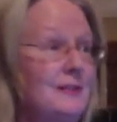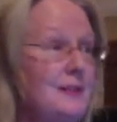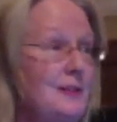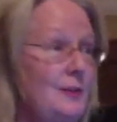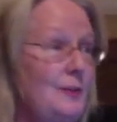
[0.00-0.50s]

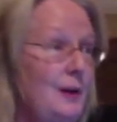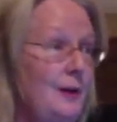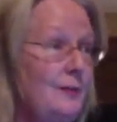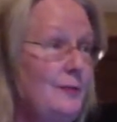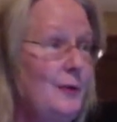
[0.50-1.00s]
to do
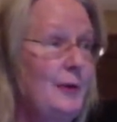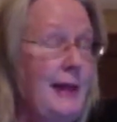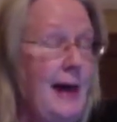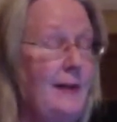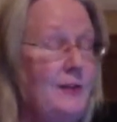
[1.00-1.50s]
their Foley
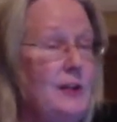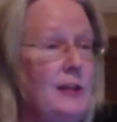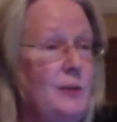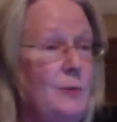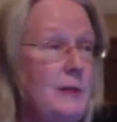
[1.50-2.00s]
cap
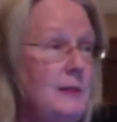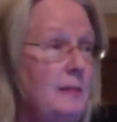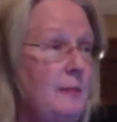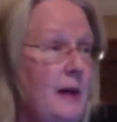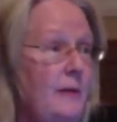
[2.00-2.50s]
change once
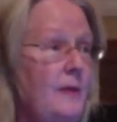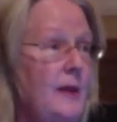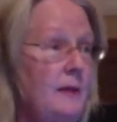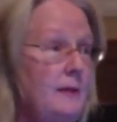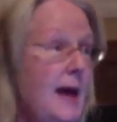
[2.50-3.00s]
a month
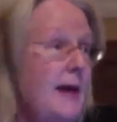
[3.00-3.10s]
and